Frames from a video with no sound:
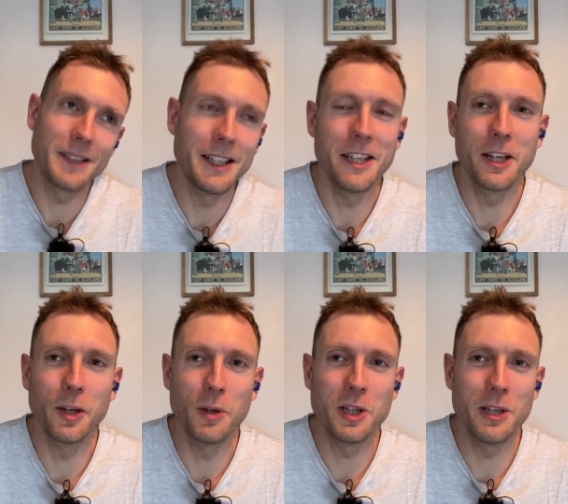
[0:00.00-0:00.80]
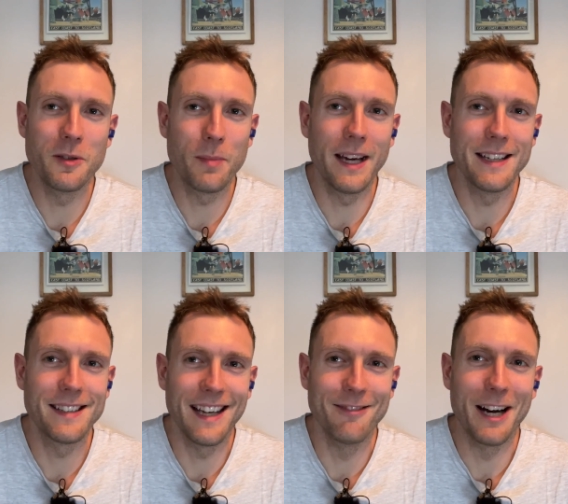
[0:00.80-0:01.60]
you're going to wish you used
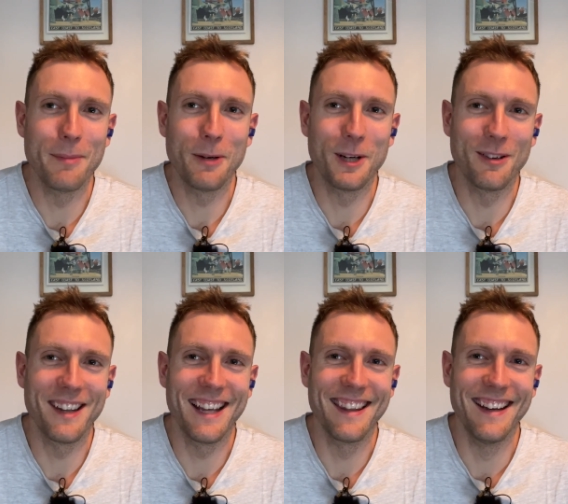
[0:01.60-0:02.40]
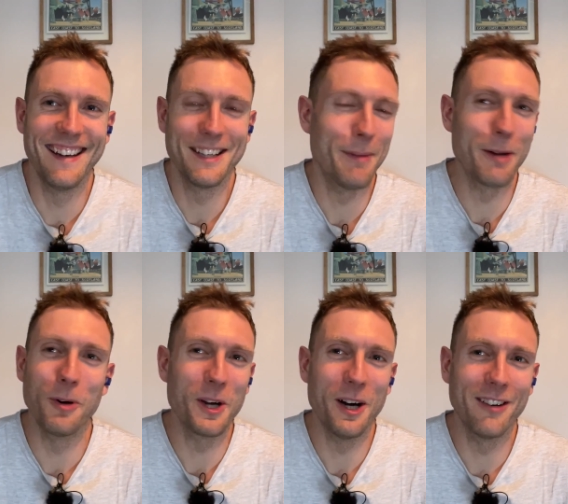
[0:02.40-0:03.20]
pace and ran a bit quicker at the end there, no matter
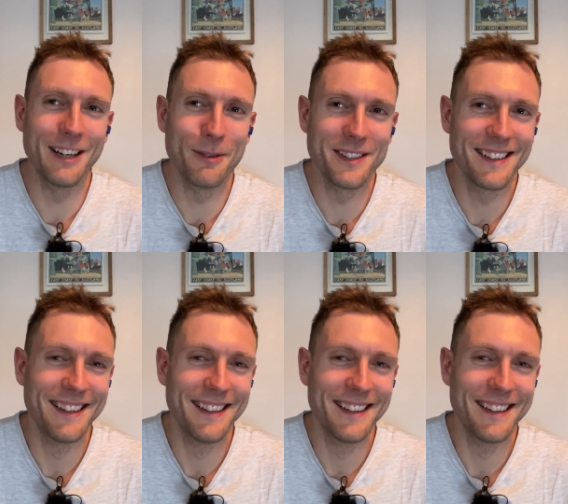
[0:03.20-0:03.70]
what your heart rate was.